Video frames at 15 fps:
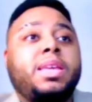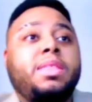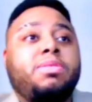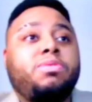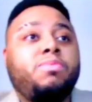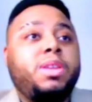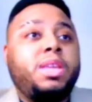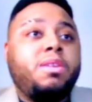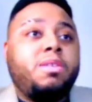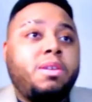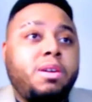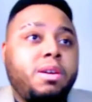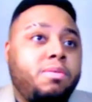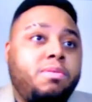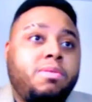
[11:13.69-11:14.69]
3D
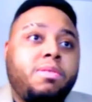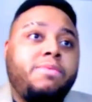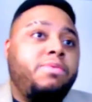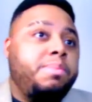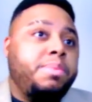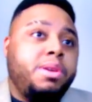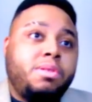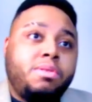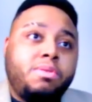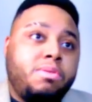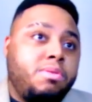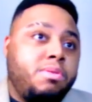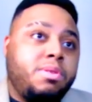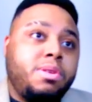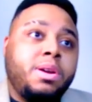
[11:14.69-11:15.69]
Cart or
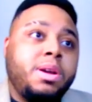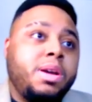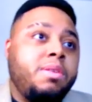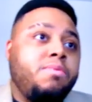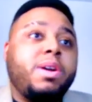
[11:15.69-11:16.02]
Vimeo or